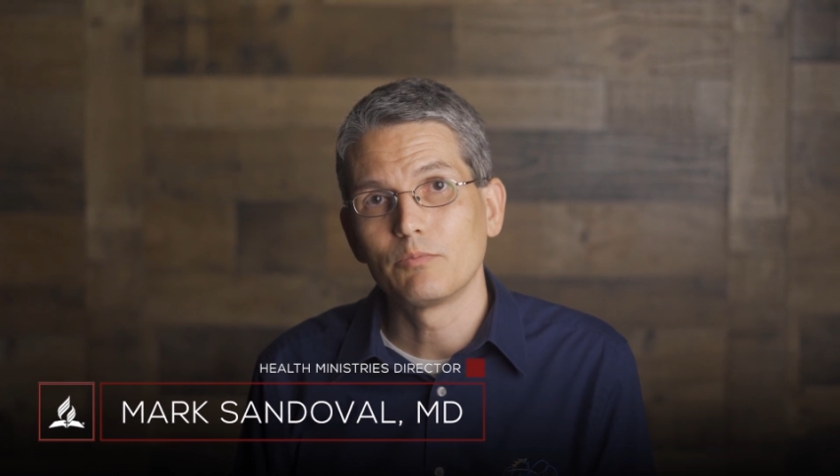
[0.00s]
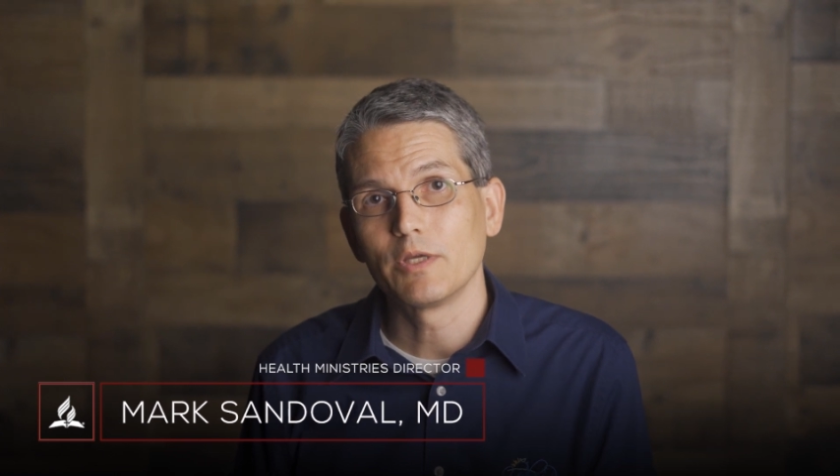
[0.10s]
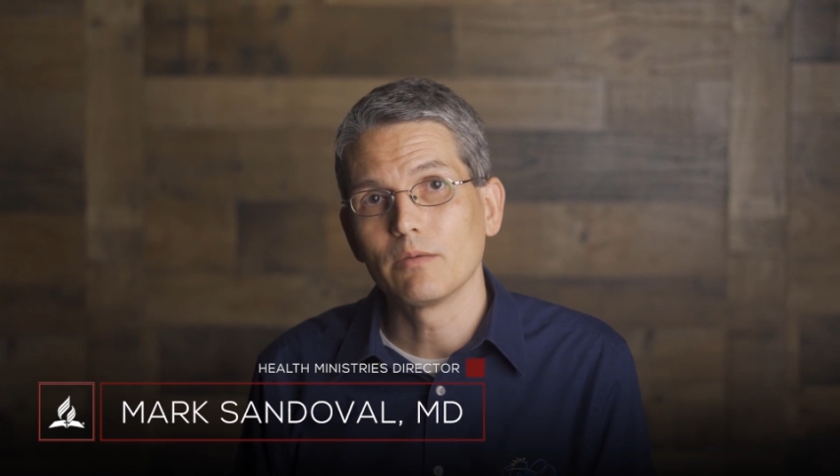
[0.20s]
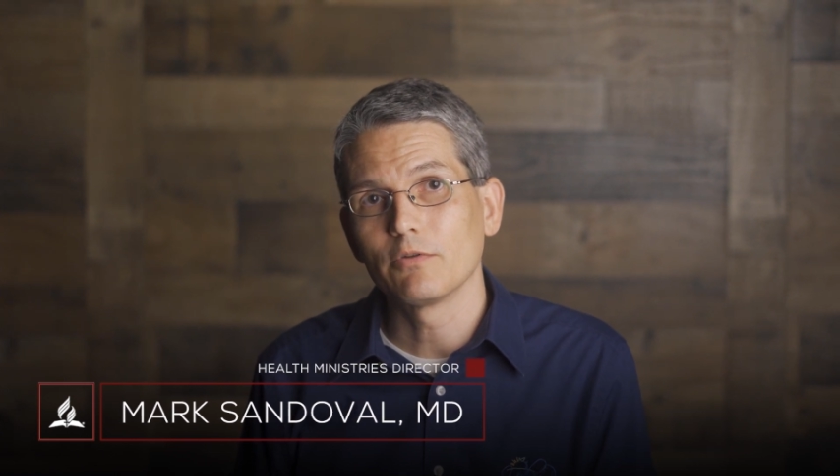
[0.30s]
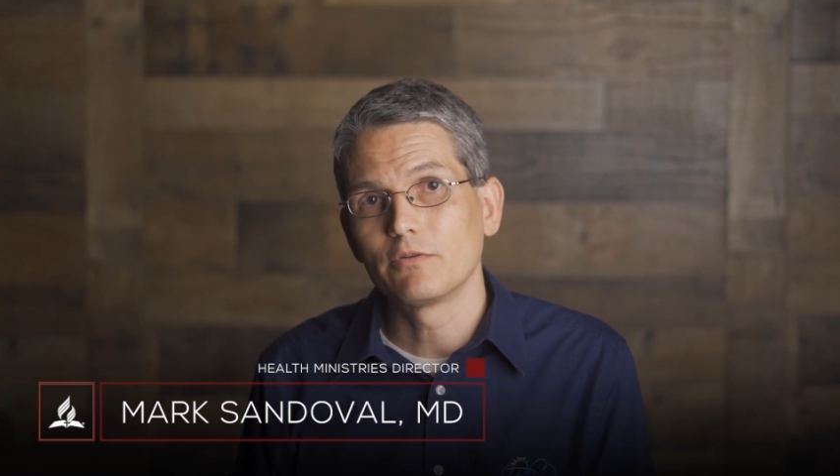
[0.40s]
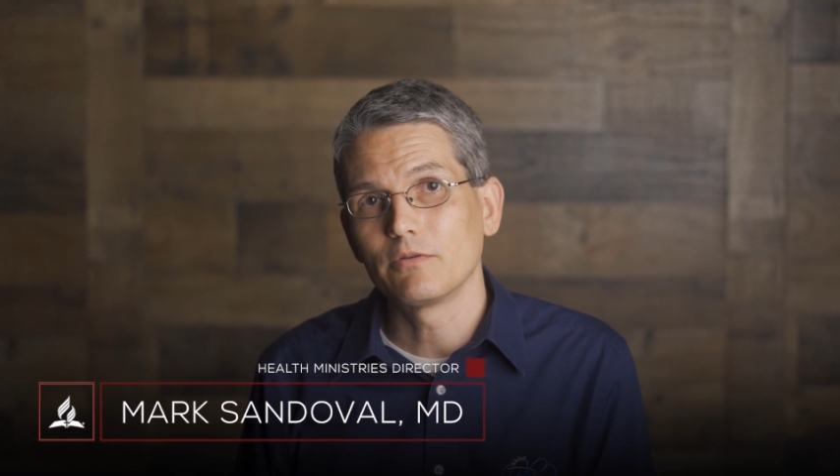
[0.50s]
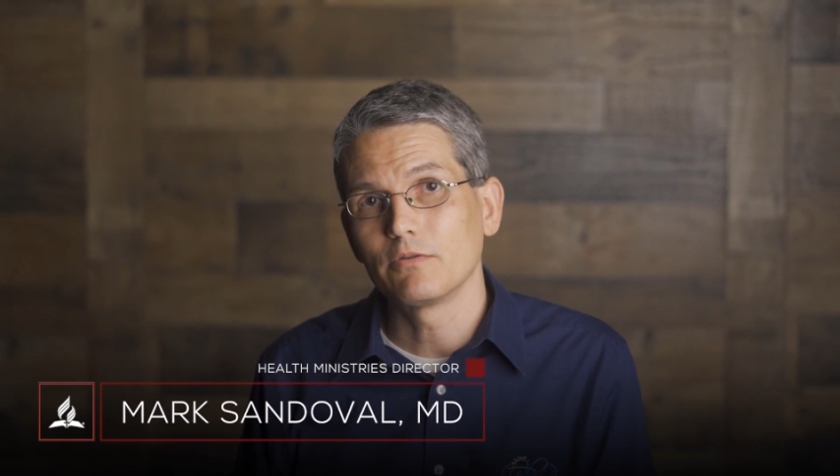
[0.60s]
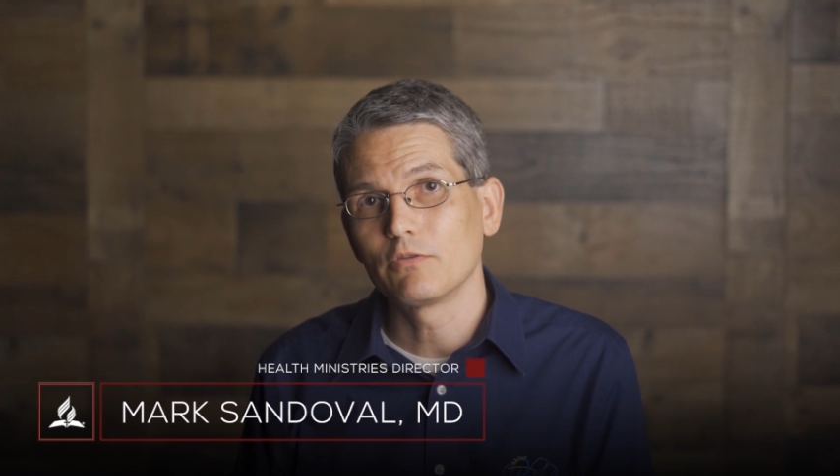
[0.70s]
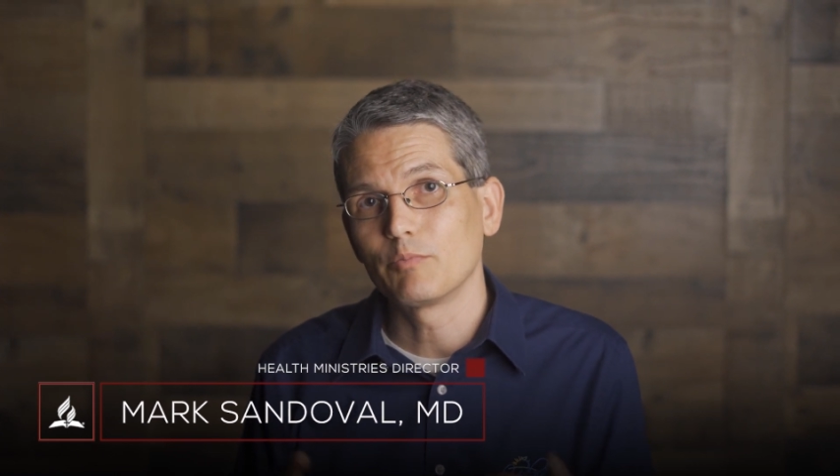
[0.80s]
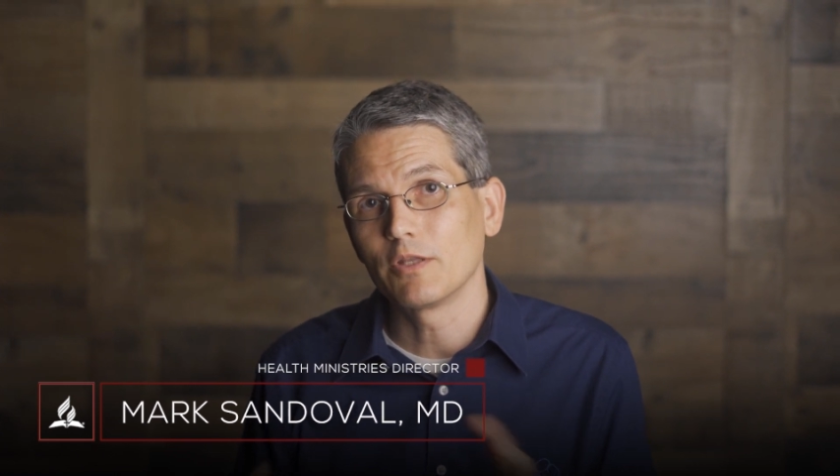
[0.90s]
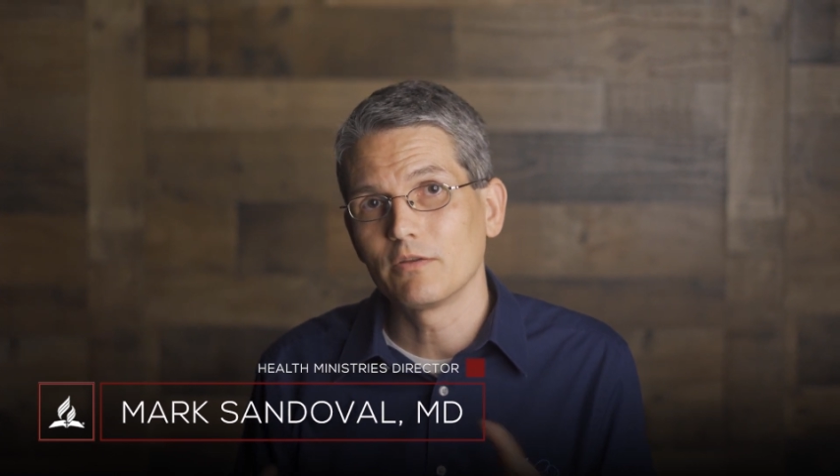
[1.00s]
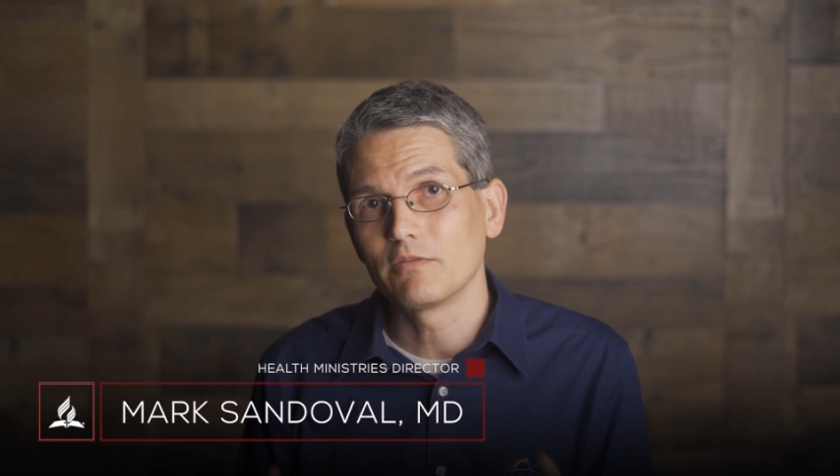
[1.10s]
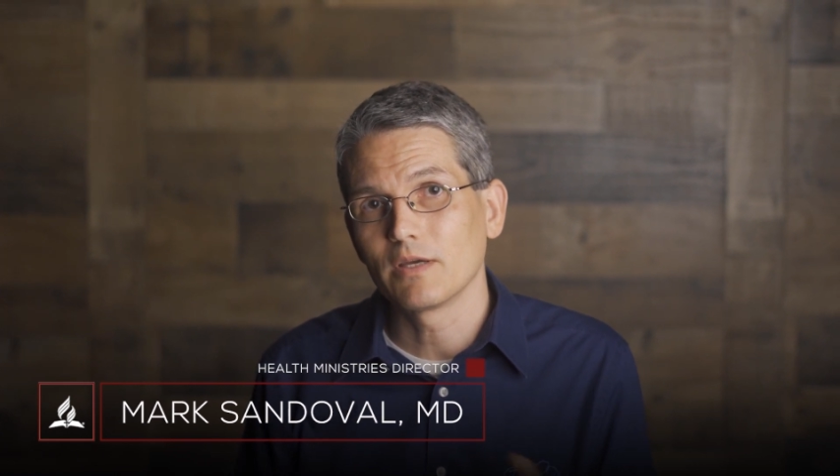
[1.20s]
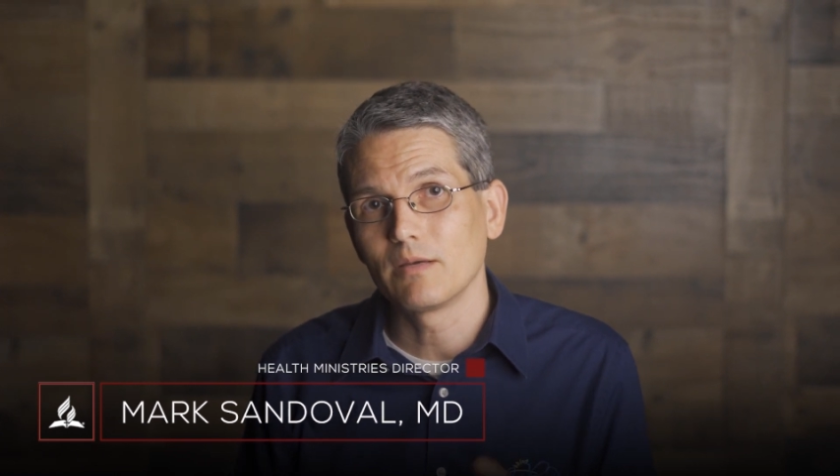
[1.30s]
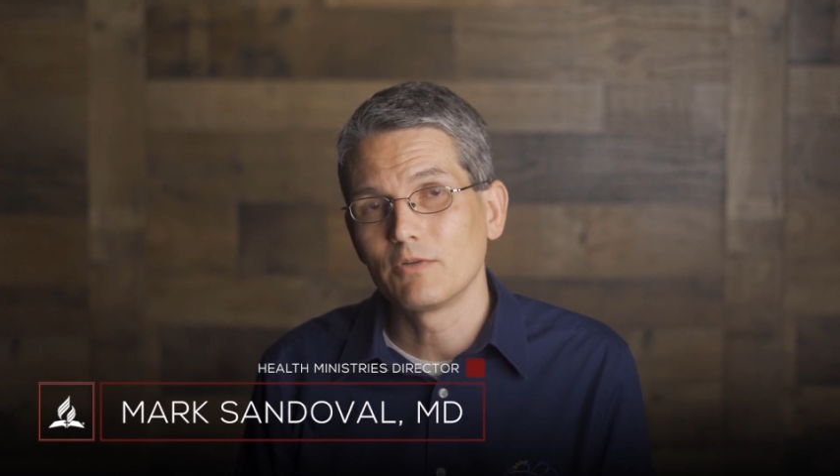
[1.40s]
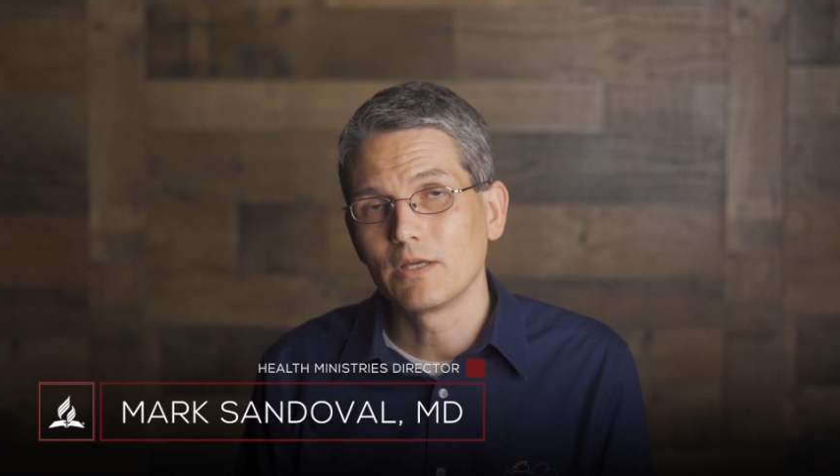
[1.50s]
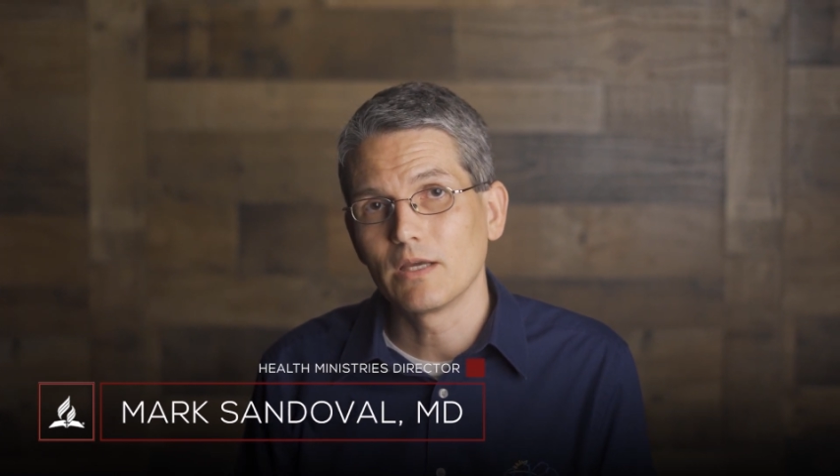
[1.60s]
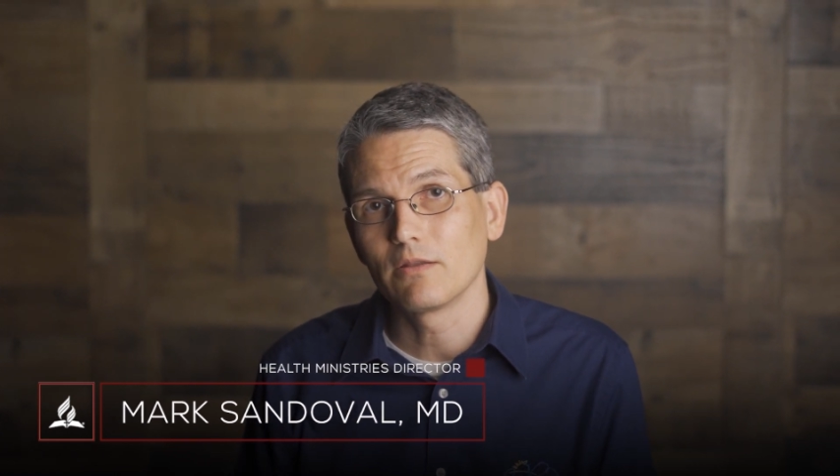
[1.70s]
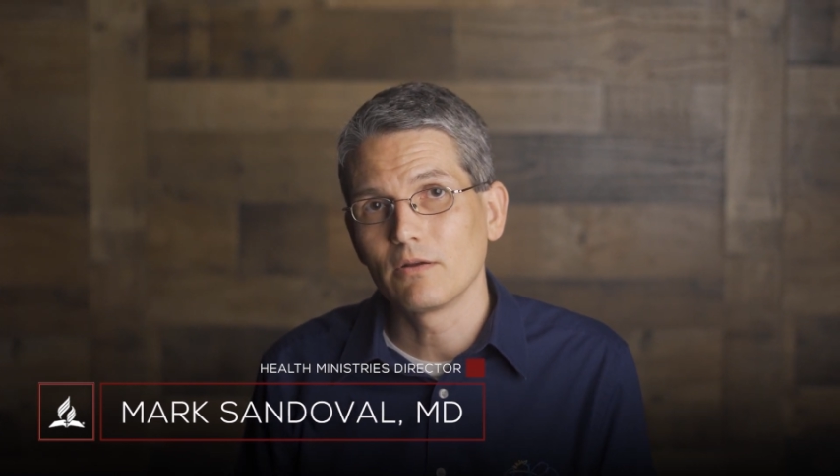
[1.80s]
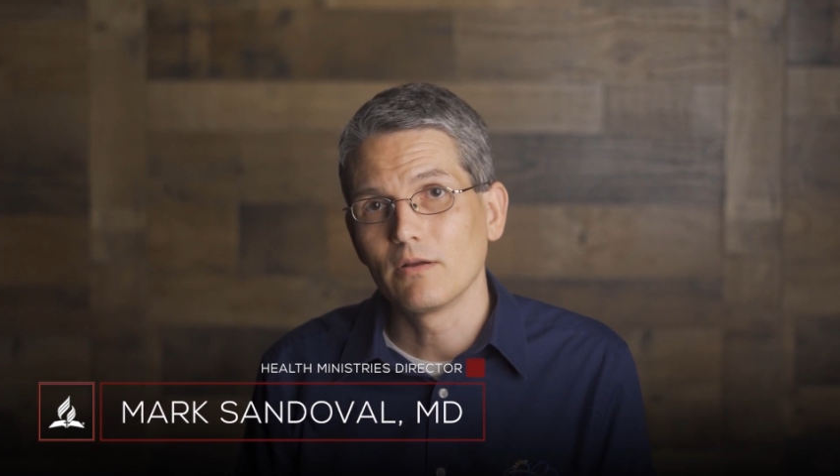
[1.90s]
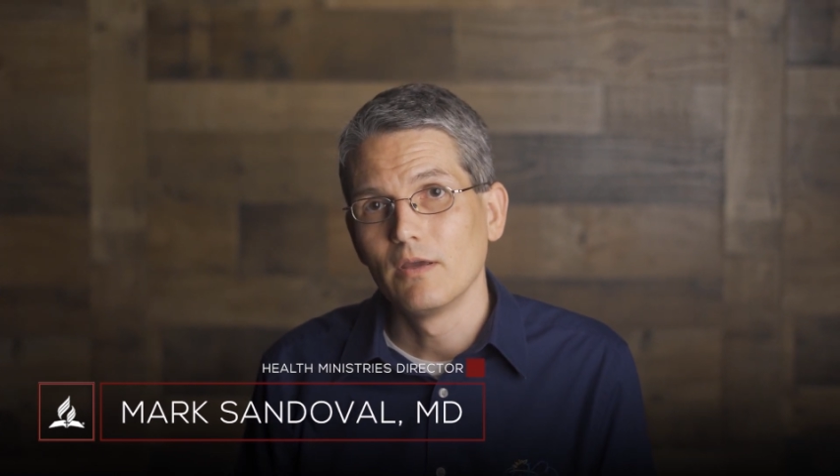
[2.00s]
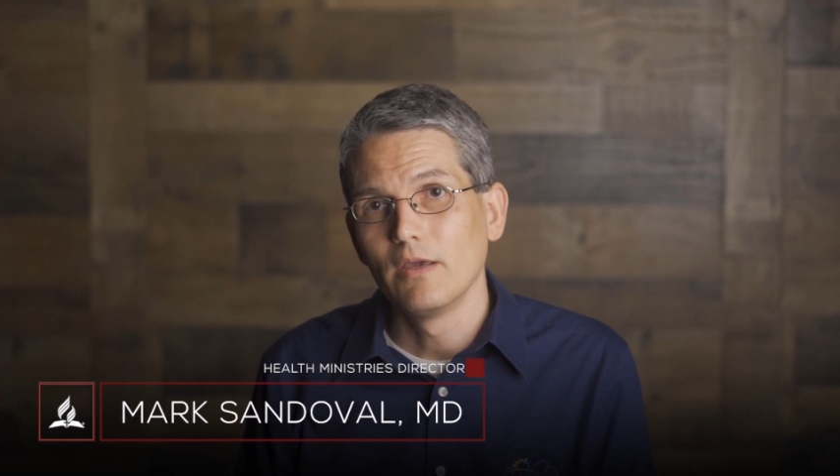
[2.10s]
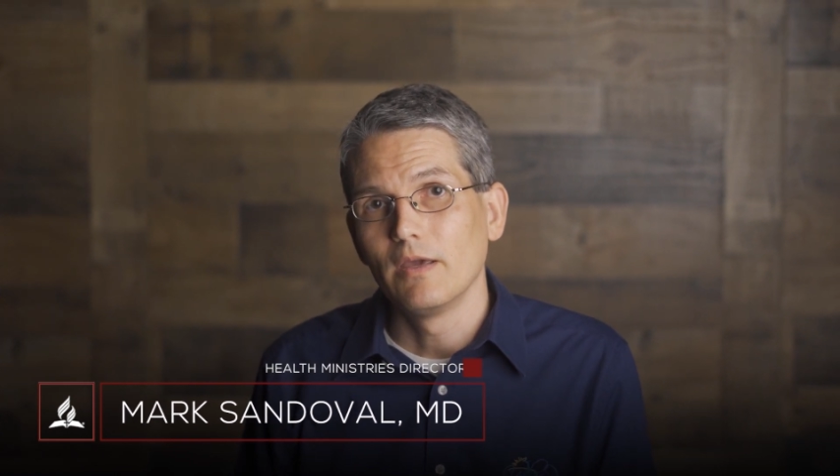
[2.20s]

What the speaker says: be able to spend this time together.